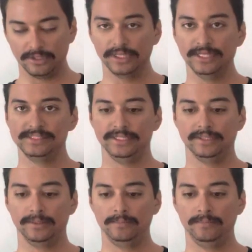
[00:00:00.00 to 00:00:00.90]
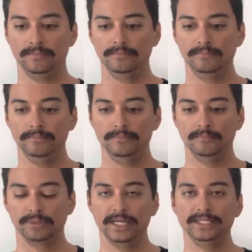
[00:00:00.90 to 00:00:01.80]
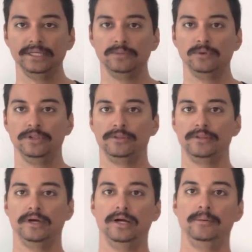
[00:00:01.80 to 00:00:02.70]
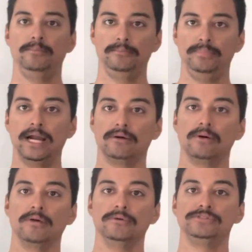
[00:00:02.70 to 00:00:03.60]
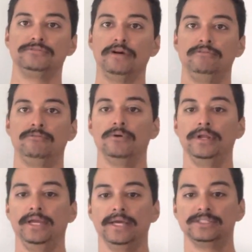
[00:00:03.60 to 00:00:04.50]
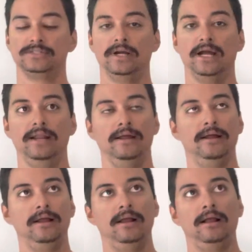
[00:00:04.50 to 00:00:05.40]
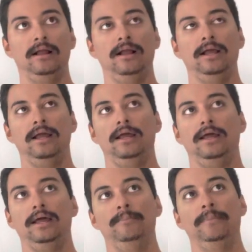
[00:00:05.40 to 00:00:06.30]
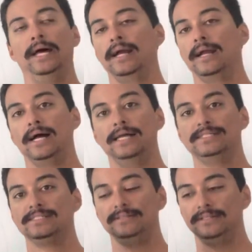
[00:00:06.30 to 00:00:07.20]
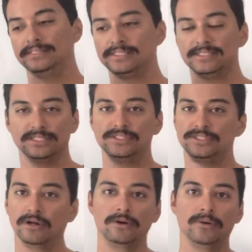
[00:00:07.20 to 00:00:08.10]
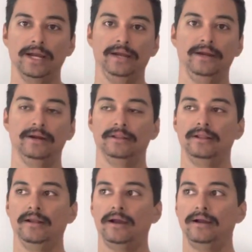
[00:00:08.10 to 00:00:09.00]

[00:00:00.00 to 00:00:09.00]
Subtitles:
Elysium blended with Baccarat Rouge 540 extract. And man, guys, this is a stunner right here.